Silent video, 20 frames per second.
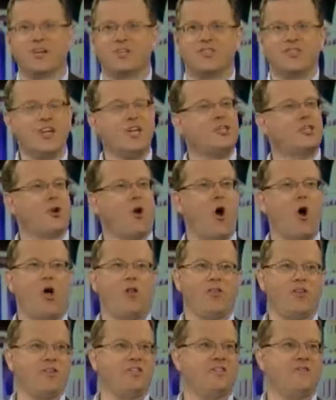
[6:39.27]
Because all
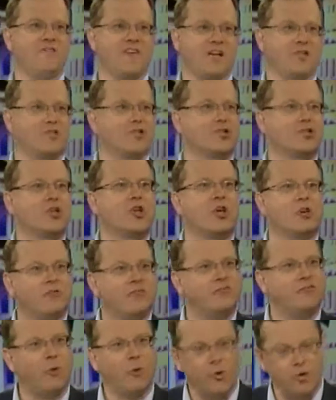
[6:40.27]
these investors could have
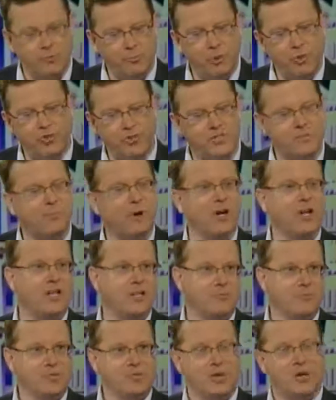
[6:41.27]
afforded to put this money in
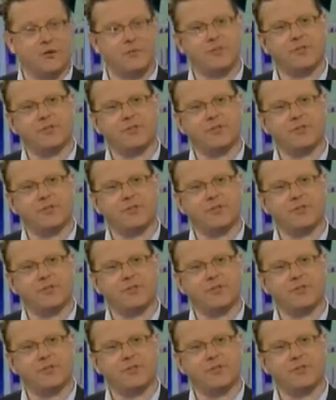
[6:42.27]
themselves.